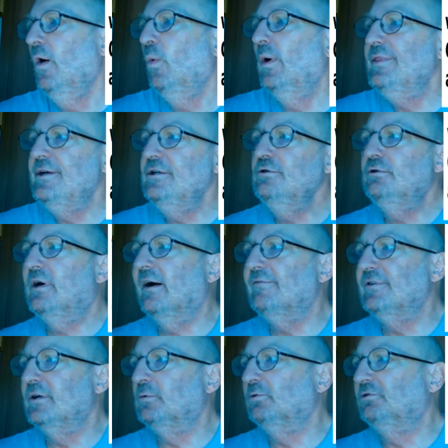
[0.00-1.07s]
When the new
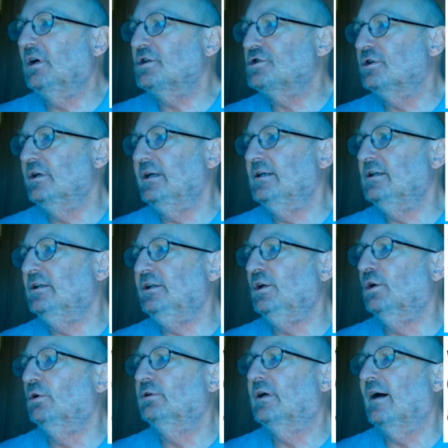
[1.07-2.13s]
covenant was ushered in, did
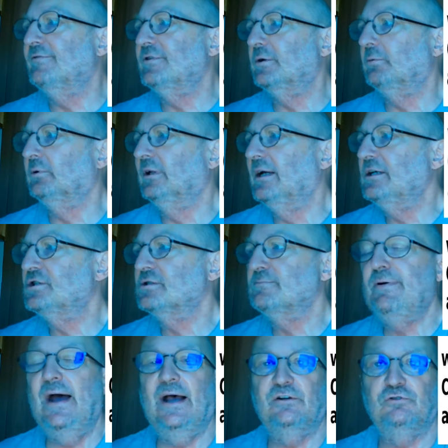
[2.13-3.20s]
the old covenant
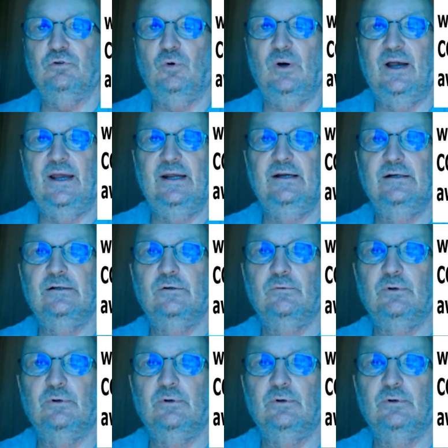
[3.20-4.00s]
relationship pass away?